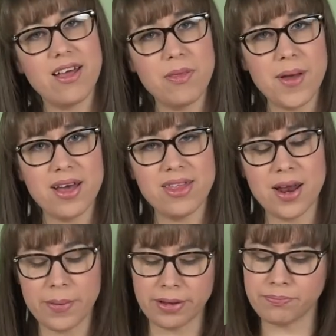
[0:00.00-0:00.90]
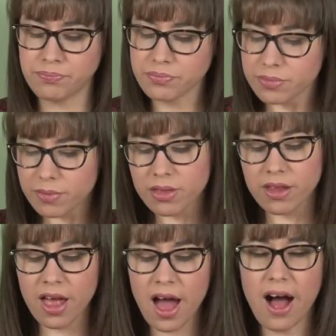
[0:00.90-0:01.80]
at the back of the nappy.
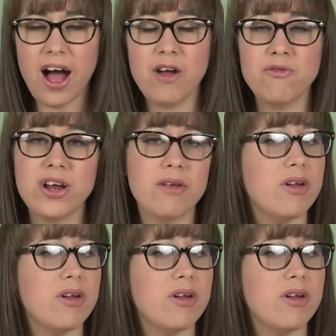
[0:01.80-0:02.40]
It really,